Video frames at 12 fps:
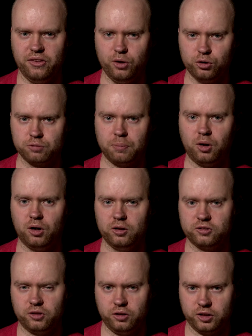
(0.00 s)
those
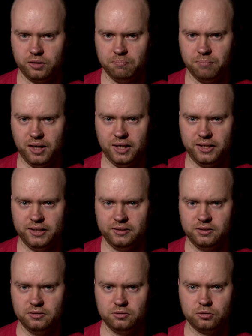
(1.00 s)
parts are
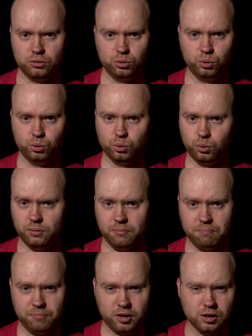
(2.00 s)
combined to
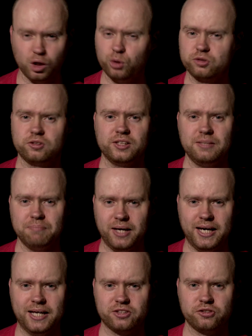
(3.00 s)
closely
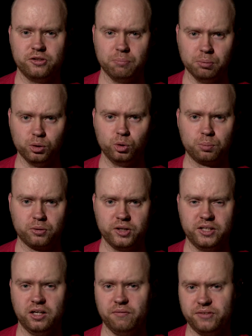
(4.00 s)
match the
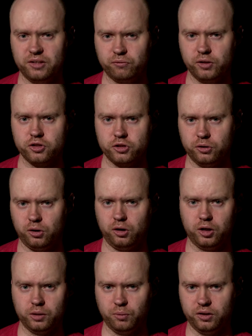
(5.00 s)
blueprint of the original
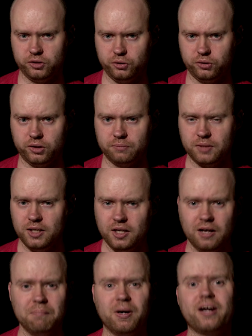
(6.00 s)
hardware unit.
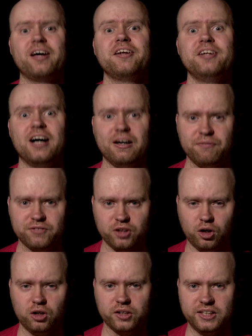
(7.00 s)
But enough
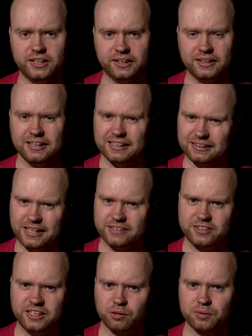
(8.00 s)
talking.
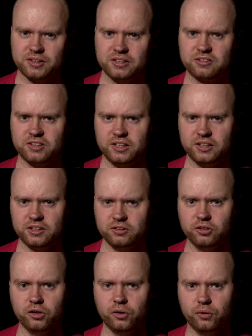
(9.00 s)
Let's hear what this thing can
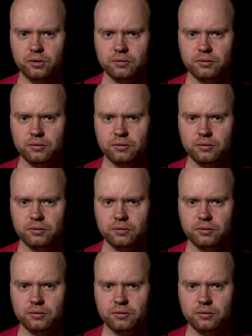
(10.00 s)
do.